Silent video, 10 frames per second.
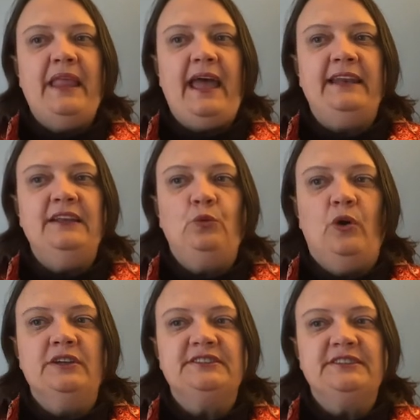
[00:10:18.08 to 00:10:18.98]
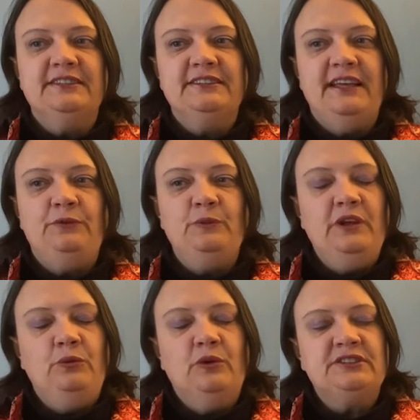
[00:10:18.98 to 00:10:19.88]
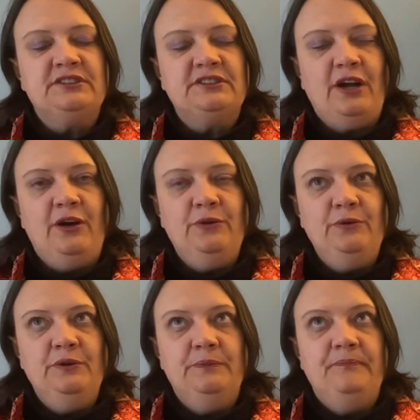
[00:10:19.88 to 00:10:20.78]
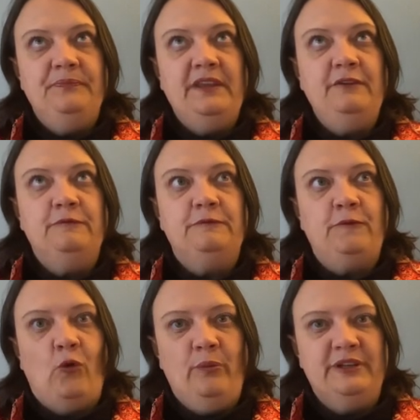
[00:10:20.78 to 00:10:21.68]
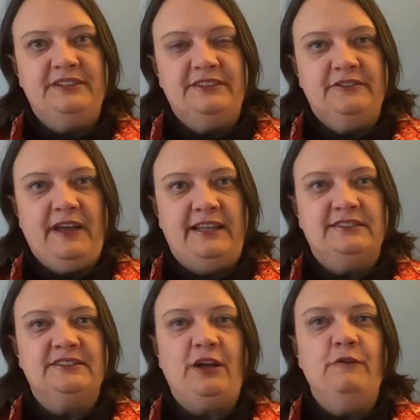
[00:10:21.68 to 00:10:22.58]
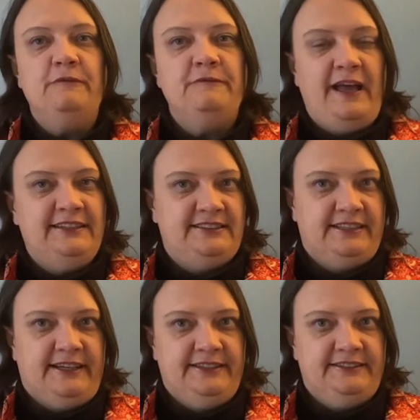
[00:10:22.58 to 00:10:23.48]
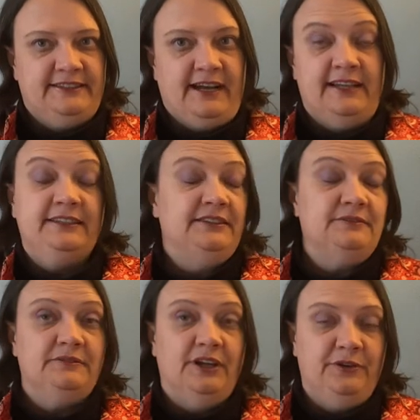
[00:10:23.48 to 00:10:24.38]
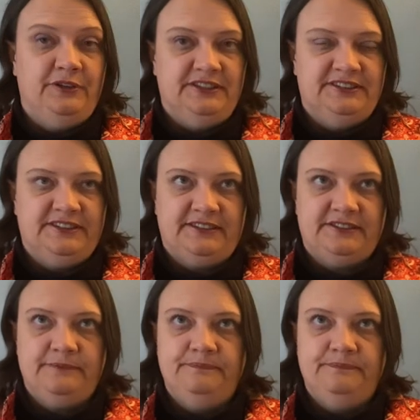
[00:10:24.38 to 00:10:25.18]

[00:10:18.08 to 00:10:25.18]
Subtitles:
And it was so informative and so fascinating. I didn't know these things.